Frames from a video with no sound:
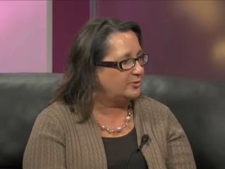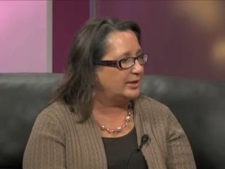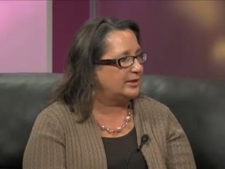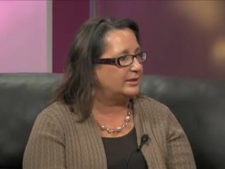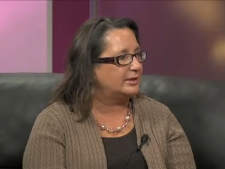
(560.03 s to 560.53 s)

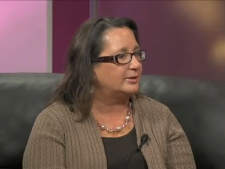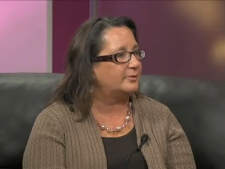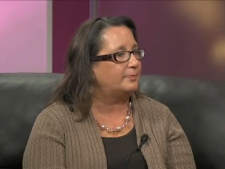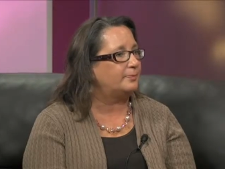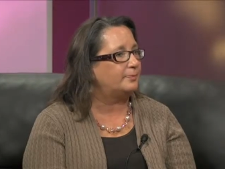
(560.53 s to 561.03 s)
that
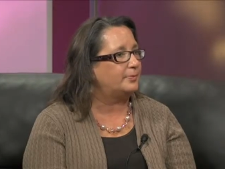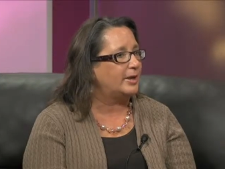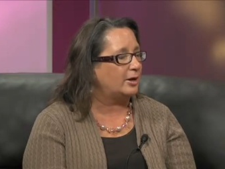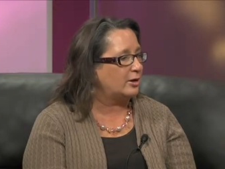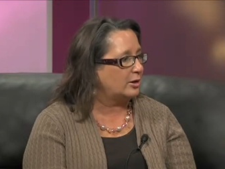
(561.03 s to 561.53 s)

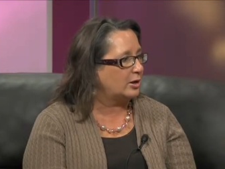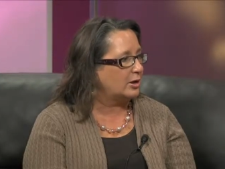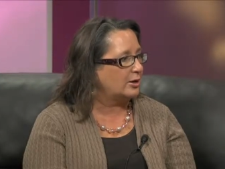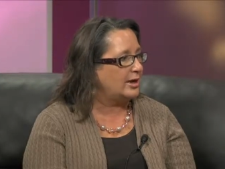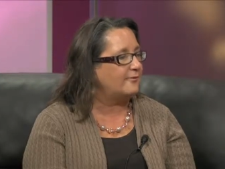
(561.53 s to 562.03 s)
there
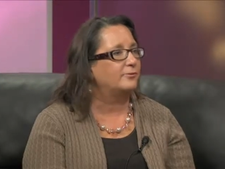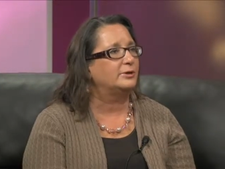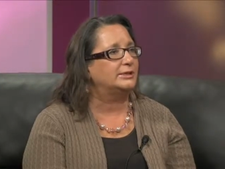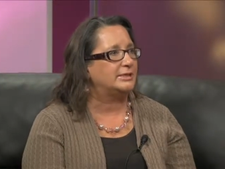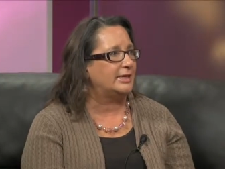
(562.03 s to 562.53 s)
are
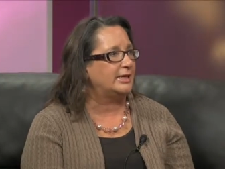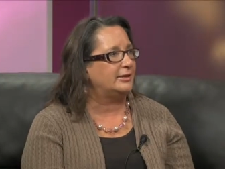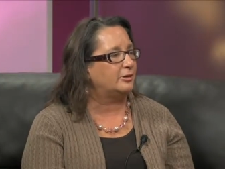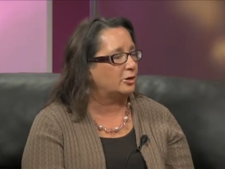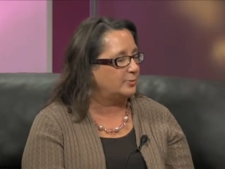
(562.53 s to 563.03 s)
every day
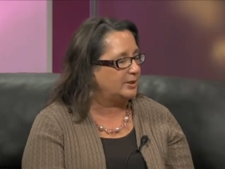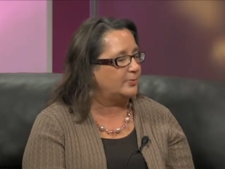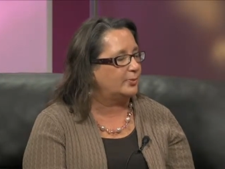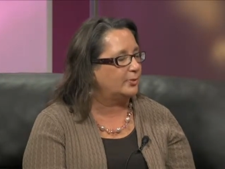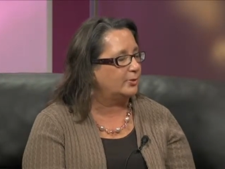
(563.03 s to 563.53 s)
there are
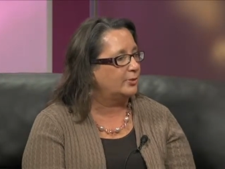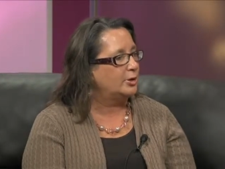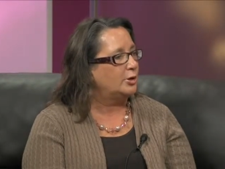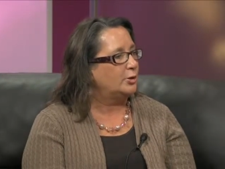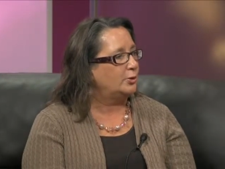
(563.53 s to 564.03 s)
people
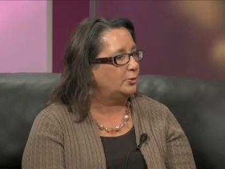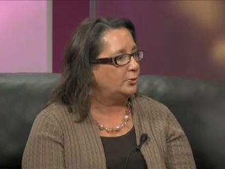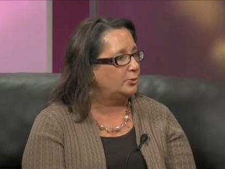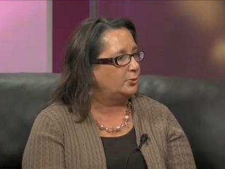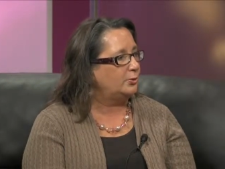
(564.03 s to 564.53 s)

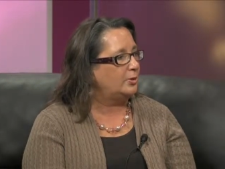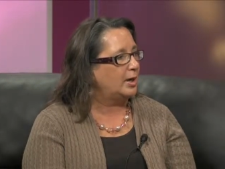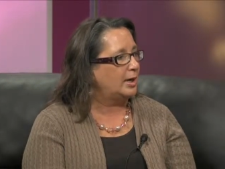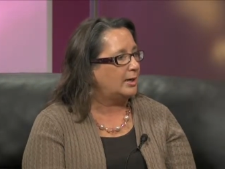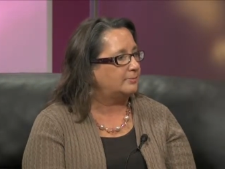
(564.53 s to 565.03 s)
who
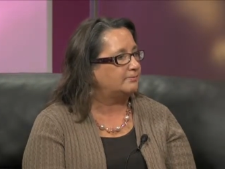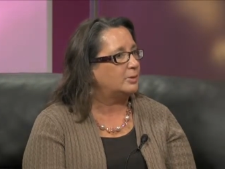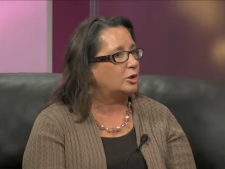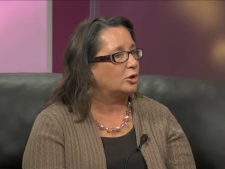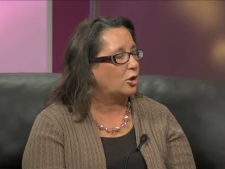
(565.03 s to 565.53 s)
um,
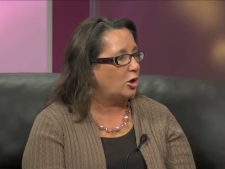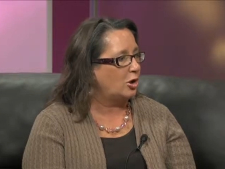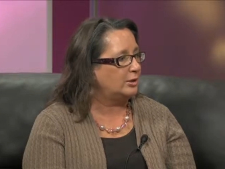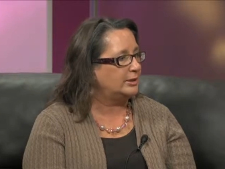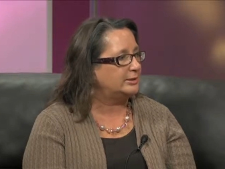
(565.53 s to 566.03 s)

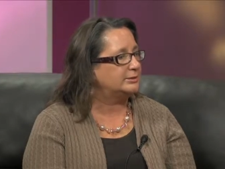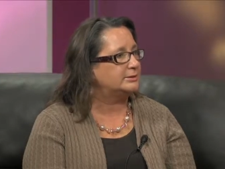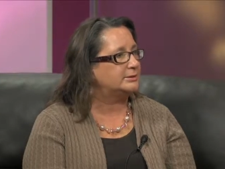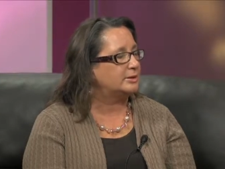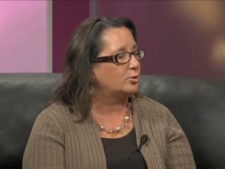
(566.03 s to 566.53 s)
call
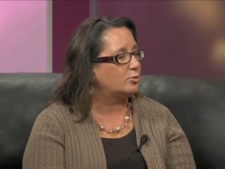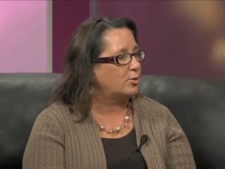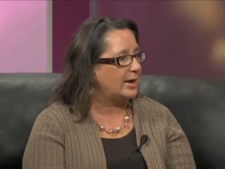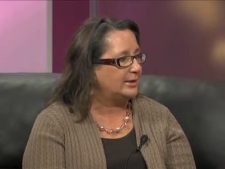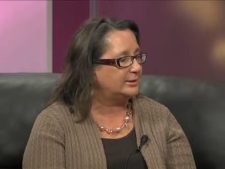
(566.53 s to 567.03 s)
us
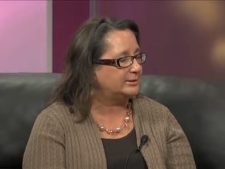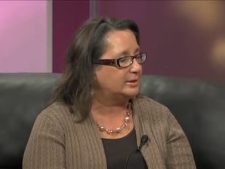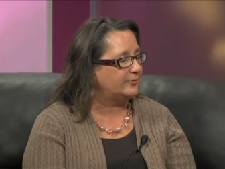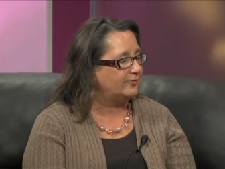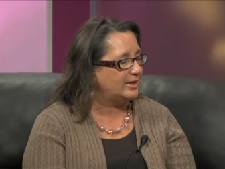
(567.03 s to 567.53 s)
write us
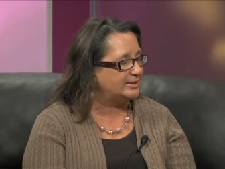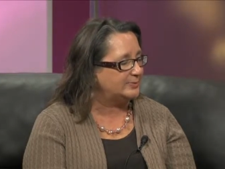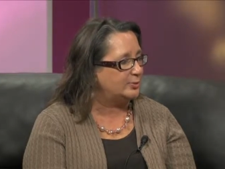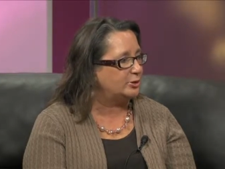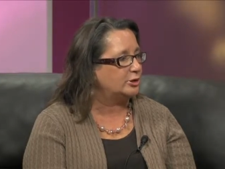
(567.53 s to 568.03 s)
on
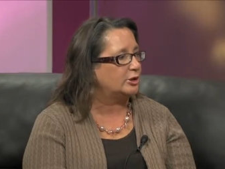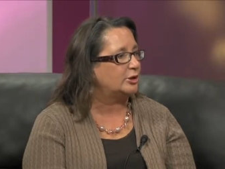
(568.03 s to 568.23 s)
facebook